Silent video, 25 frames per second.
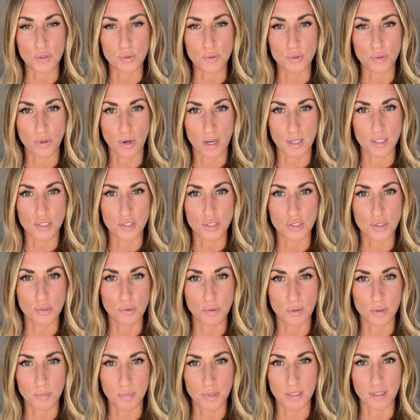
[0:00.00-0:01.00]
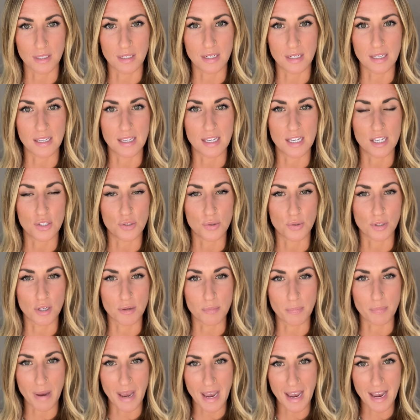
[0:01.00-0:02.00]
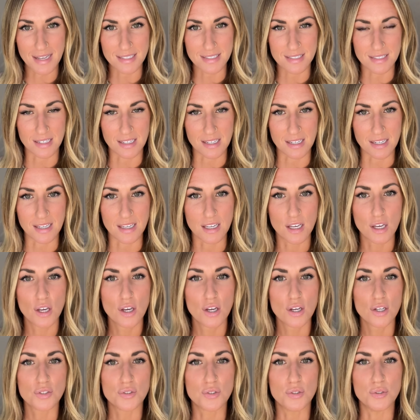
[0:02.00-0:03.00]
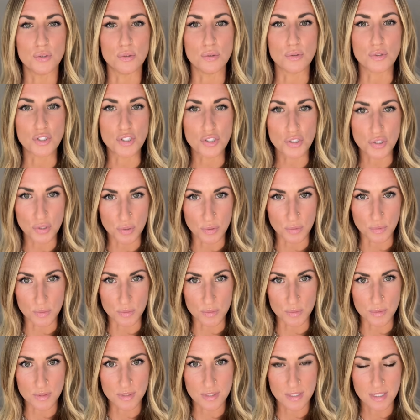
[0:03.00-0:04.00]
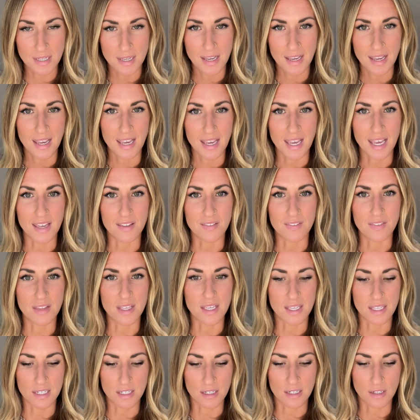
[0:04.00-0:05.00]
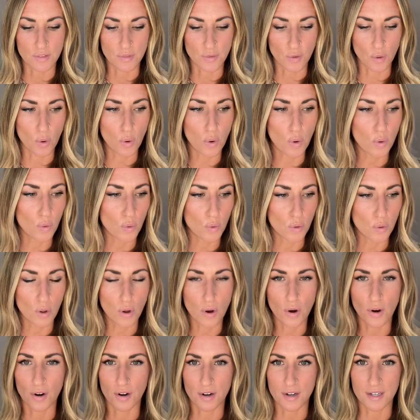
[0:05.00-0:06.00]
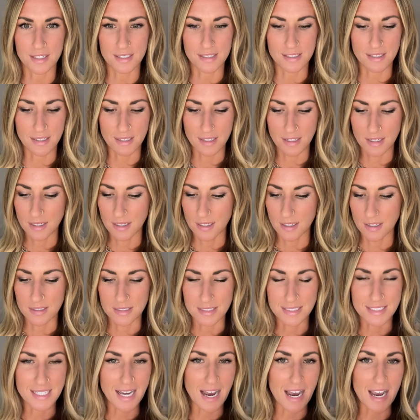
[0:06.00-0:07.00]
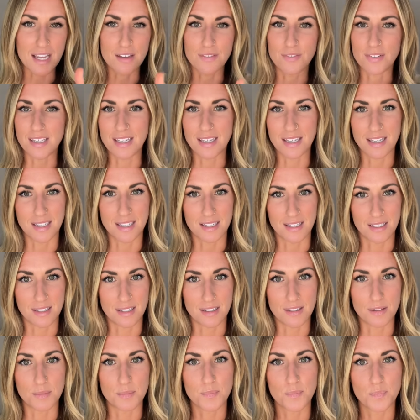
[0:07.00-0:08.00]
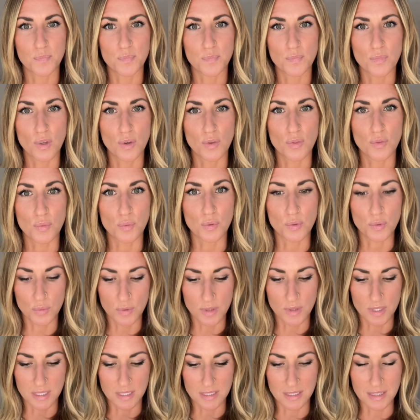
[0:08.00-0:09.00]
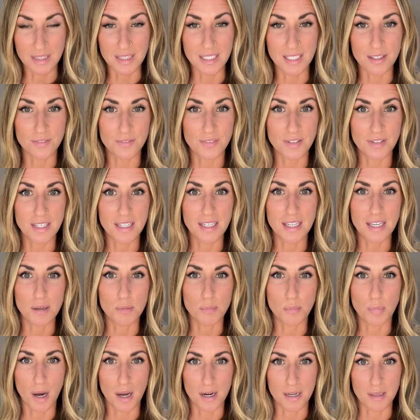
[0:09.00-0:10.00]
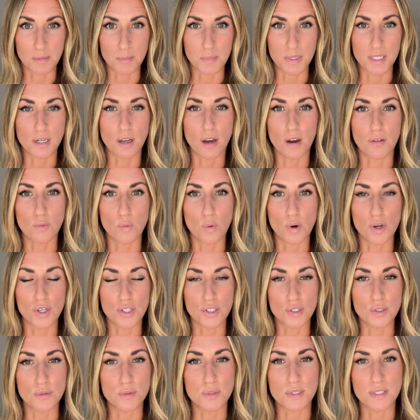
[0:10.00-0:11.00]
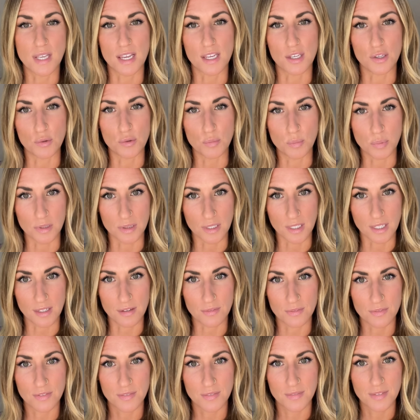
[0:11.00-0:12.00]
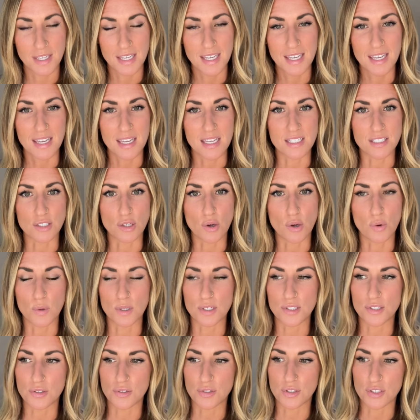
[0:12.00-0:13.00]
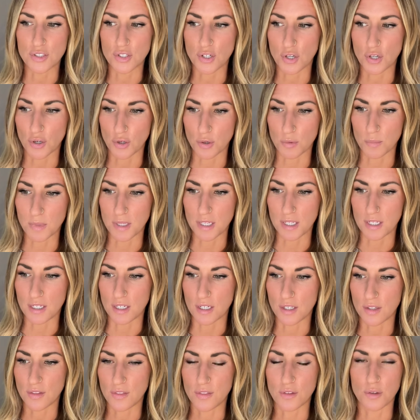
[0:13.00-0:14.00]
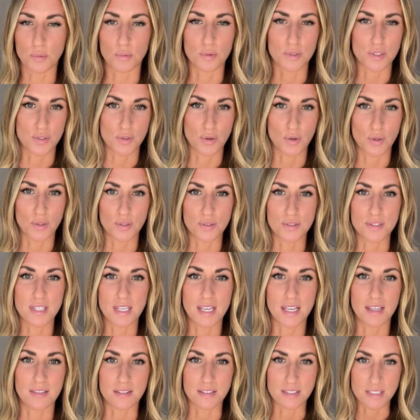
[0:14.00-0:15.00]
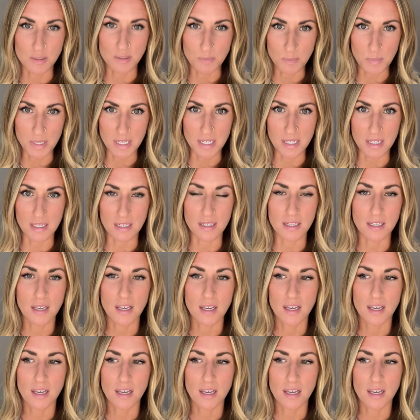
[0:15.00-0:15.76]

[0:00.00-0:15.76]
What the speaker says: trust your ability and your capacity to choose. And then the wholehearted diving in through the living embodiment of what you say you believe is going to determine the results and the speed